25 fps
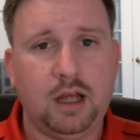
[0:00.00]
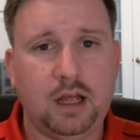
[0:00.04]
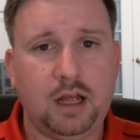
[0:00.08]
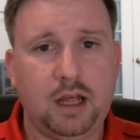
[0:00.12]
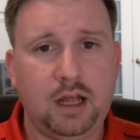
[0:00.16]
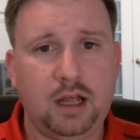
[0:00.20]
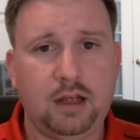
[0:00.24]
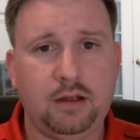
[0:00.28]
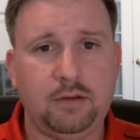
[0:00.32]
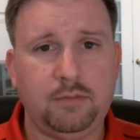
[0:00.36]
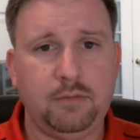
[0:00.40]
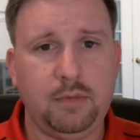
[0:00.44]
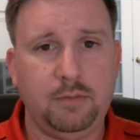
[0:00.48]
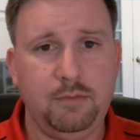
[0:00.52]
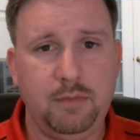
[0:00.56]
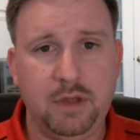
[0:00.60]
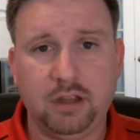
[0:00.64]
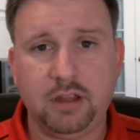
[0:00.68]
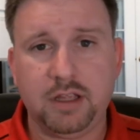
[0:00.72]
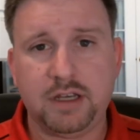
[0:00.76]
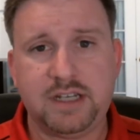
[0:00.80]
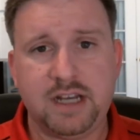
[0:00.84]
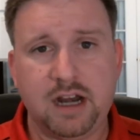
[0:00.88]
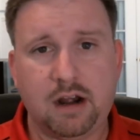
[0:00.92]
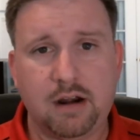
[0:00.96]

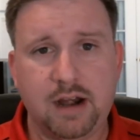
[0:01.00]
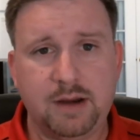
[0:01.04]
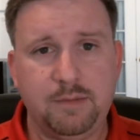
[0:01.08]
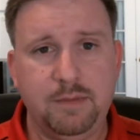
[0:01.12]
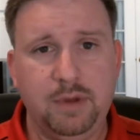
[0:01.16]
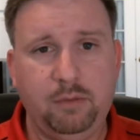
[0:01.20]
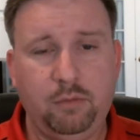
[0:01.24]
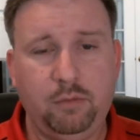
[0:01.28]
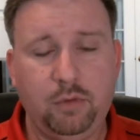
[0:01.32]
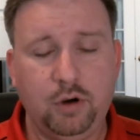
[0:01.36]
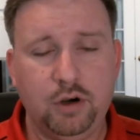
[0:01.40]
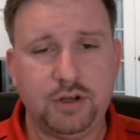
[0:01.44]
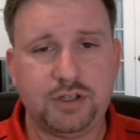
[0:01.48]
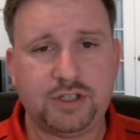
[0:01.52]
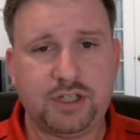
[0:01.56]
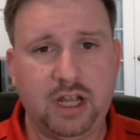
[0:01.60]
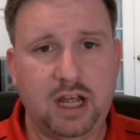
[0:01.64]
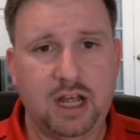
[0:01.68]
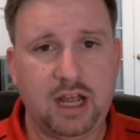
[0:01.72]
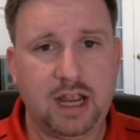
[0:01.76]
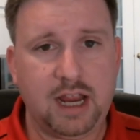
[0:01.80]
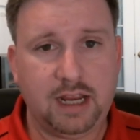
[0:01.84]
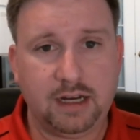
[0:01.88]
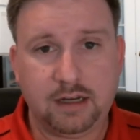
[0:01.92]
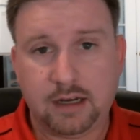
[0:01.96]
military members
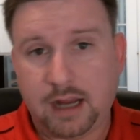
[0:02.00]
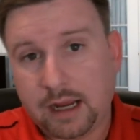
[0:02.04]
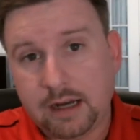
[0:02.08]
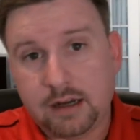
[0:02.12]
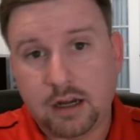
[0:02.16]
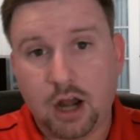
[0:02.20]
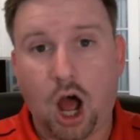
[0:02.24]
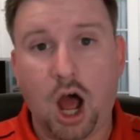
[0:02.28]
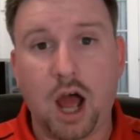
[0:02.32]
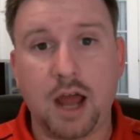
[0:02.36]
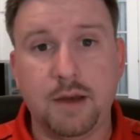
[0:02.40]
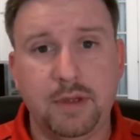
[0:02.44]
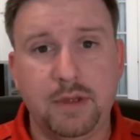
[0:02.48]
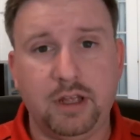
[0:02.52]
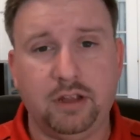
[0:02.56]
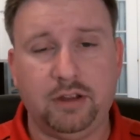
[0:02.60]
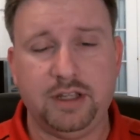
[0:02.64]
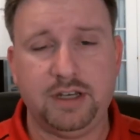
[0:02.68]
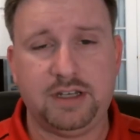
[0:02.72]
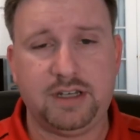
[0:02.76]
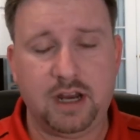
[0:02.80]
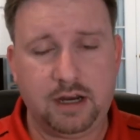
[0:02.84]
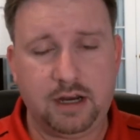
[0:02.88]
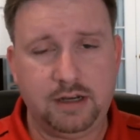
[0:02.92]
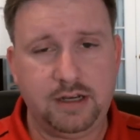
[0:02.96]
and
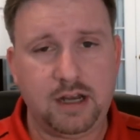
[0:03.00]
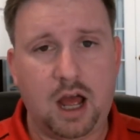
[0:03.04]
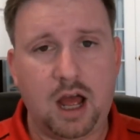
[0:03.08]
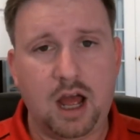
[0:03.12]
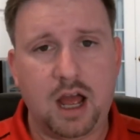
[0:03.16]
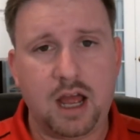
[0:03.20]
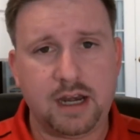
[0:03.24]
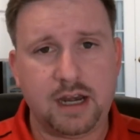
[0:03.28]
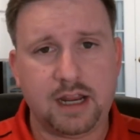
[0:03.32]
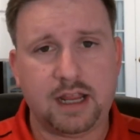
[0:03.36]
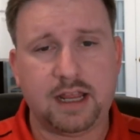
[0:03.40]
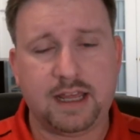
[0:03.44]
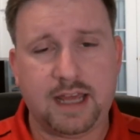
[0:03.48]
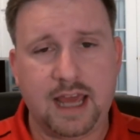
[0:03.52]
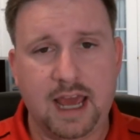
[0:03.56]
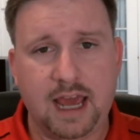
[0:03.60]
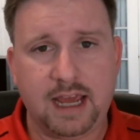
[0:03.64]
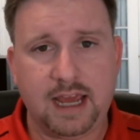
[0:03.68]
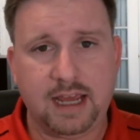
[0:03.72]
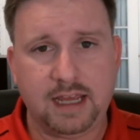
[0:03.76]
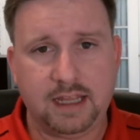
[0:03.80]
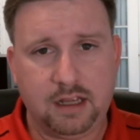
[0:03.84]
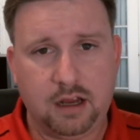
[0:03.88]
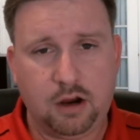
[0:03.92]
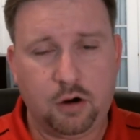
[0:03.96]

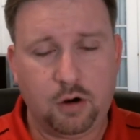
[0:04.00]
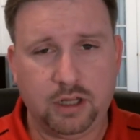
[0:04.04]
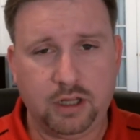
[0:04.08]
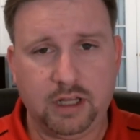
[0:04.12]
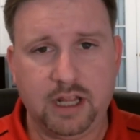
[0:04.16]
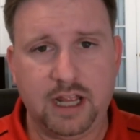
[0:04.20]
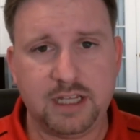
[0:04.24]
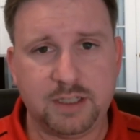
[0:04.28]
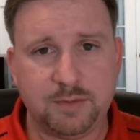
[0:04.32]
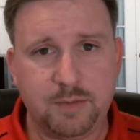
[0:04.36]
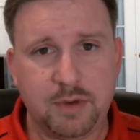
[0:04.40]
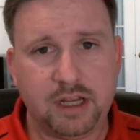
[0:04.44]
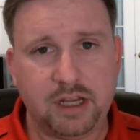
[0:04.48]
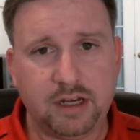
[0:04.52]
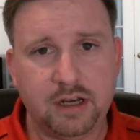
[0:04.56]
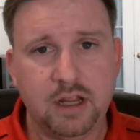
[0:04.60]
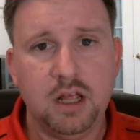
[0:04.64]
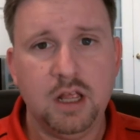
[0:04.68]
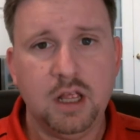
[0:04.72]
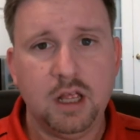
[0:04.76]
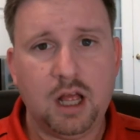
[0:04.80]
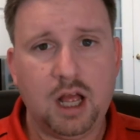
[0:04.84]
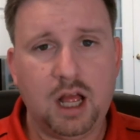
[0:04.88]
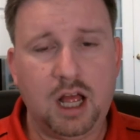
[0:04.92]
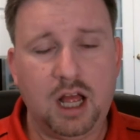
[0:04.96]
non-gay or lesbian
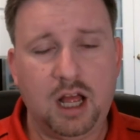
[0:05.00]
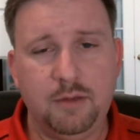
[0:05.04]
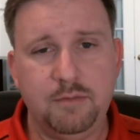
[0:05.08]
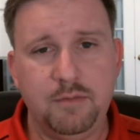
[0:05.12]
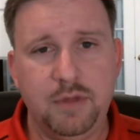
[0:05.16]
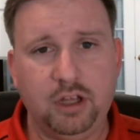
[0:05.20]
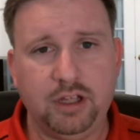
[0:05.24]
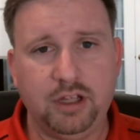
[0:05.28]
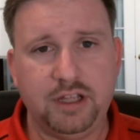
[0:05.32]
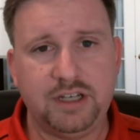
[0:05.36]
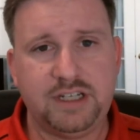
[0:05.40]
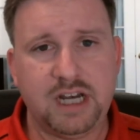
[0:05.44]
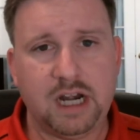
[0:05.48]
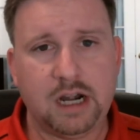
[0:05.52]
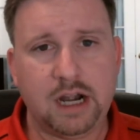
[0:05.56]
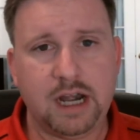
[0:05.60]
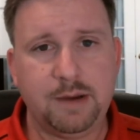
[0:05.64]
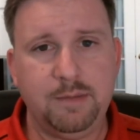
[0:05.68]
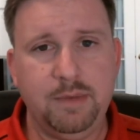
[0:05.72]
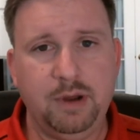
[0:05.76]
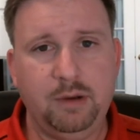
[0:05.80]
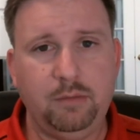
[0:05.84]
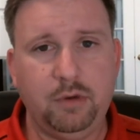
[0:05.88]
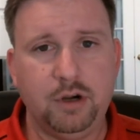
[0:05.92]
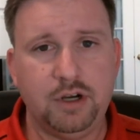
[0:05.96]

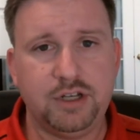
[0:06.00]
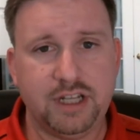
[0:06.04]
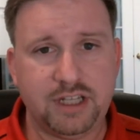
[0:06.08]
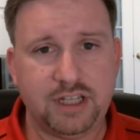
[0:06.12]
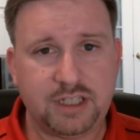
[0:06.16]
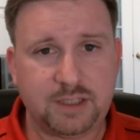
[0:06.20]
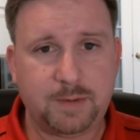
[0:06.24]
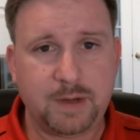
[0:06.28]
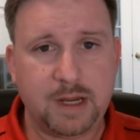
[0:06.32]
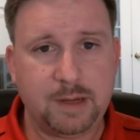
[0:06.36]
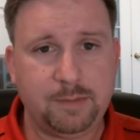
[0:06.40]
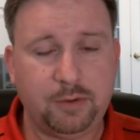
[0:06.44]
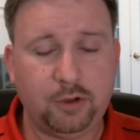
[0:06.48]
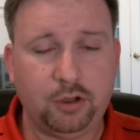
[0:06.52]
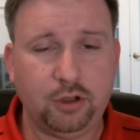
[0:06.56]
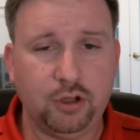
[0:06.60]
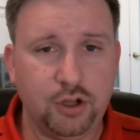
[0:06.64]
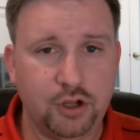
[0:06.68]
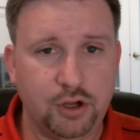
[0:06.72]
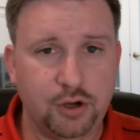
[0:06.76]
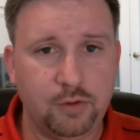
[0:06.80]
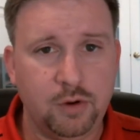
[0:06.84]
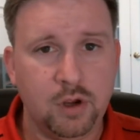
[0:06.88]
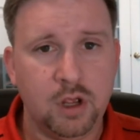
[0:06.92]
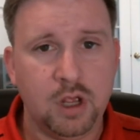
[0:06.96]
military members. It's people
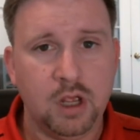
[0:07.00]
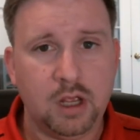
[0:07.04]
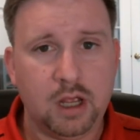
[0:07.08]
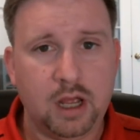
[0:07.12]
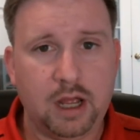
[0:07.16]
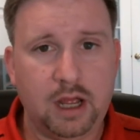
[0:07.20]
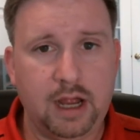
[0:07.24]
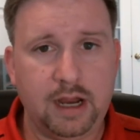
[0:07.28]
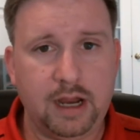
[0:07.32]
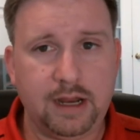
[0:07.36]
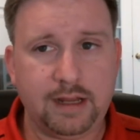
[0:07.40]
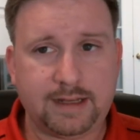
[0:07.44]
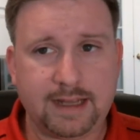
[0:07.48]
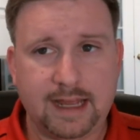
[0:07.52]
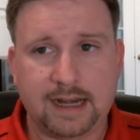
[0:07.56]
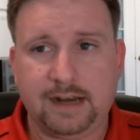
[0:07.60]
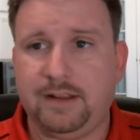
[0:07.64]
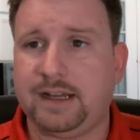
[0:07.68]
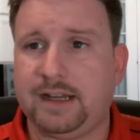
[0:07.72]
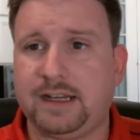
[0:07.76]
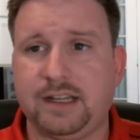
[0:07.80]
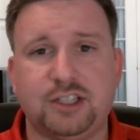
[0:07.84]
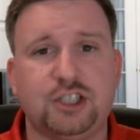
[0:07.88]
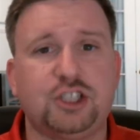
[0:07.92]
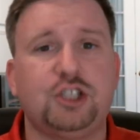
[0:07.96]
who kind of
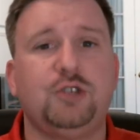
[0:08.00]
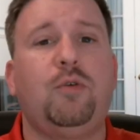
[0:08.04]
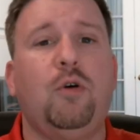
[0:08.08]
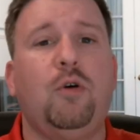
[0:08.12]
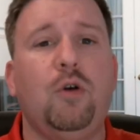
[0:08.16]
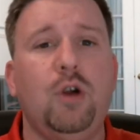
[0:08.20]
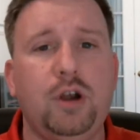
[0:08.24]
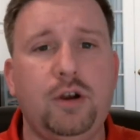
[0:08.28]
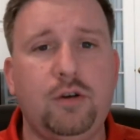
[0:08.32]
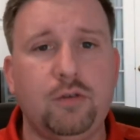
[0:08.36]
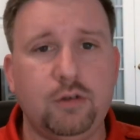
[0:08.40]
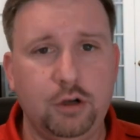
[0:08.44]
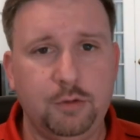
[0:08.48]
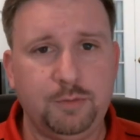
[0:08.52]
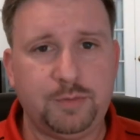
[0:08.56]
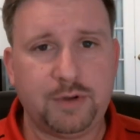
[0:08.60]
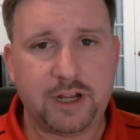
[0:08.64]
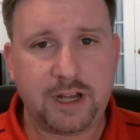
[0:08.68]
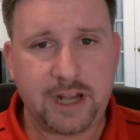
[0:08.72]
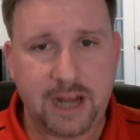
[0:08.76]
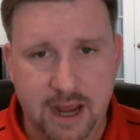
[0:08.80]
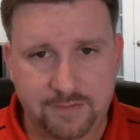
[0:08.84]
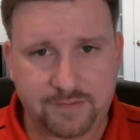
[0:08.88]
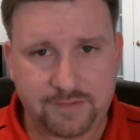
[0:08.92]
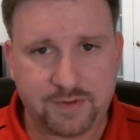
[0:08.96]
like a support group,
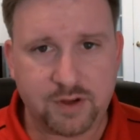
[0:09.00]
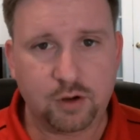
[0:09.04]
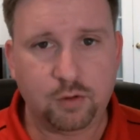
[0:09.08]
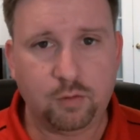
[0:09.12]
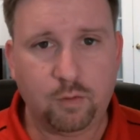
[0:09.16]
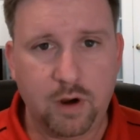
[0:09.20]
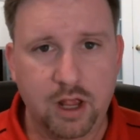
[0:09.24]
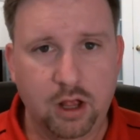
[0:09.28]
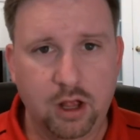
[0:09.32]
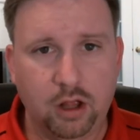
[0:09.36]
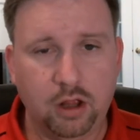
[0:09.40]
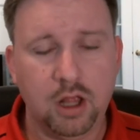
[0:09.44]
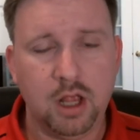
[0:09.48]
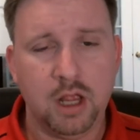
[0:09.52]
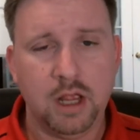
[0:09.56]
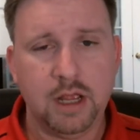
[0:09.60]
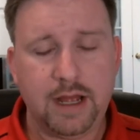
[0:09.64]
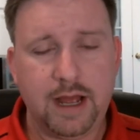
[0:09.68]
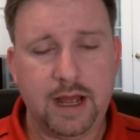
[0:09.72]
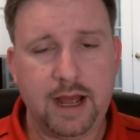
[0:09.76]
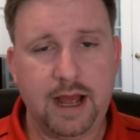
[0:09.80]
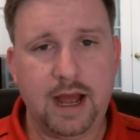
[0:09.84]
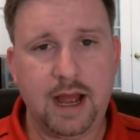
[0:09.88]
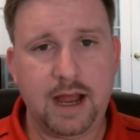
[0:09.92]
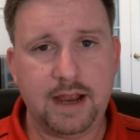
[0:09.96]
if you will.
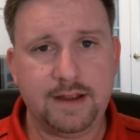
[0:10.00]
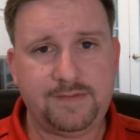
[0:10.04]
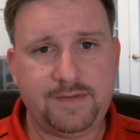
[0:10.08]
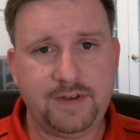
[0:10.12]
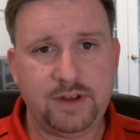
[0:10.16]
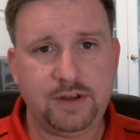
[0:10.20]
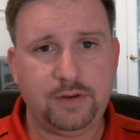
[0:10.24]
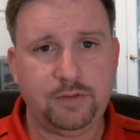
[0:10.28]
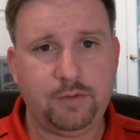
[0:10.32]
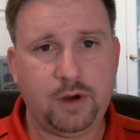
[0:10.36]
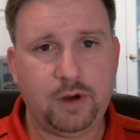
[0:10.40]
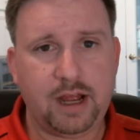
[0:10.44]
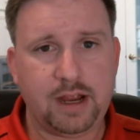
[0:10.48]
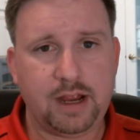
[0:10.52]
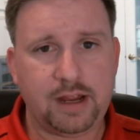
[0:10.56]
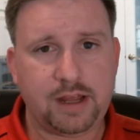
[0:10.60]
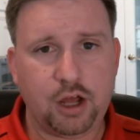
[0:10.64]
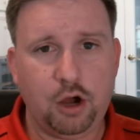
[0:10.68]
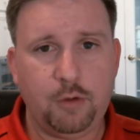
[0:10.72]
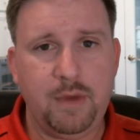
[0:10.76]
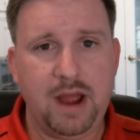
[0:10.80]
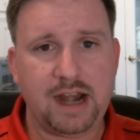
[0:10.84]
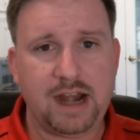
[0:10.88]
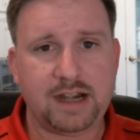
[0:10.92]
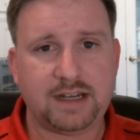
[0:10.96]
If you
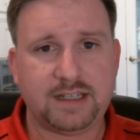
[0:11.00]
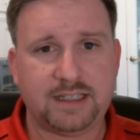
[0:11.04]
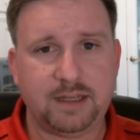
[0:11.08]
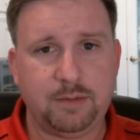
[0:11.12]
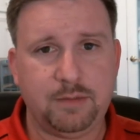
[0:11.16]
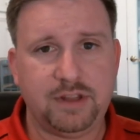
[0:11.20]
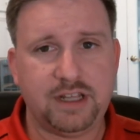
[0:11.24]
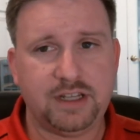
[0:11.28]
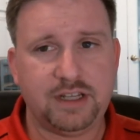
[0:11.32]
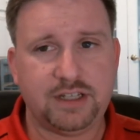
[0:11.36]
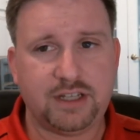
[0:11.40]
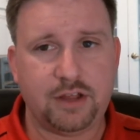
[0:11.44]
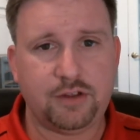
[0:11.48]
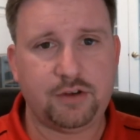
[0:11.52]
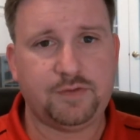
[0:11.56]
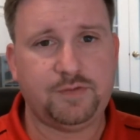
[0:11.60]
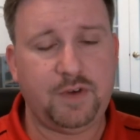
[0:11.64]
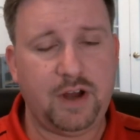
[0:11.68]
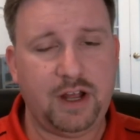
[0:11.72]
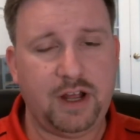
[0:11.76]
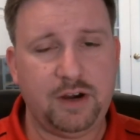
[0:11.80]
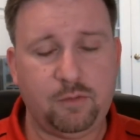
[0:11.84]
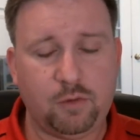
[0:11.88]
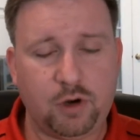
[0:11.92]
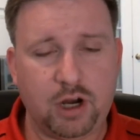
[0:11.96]
go back to some of these other
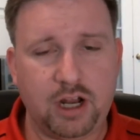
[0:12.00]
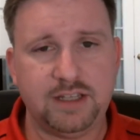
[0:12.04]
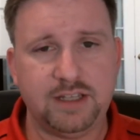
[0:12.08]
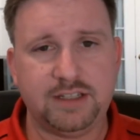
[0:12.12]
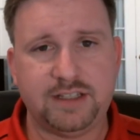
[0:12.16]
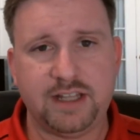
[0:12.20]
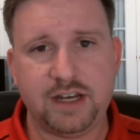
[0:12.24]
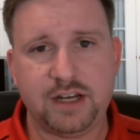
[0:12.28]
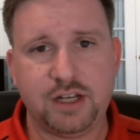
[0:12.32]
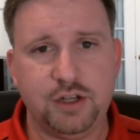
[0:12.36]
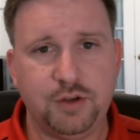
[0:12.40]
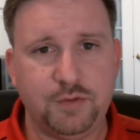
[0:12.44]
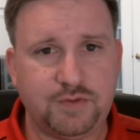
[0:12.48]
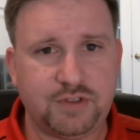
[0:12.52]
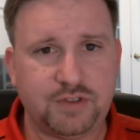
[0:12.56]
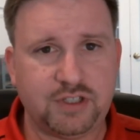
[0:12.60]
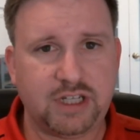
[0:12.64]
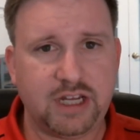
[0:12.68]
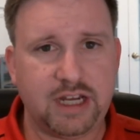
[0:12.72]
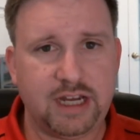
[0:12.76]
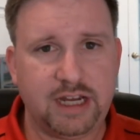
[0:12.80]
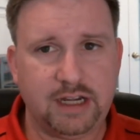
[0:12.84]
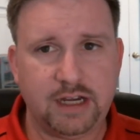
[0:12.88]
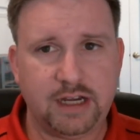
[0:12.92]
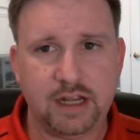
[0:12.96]
fun runs that you've
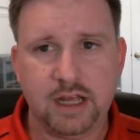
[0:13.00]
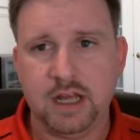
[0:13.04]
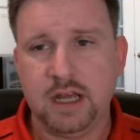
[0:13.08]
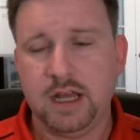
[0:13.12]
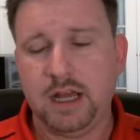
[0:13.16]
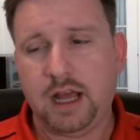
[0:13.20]
seen,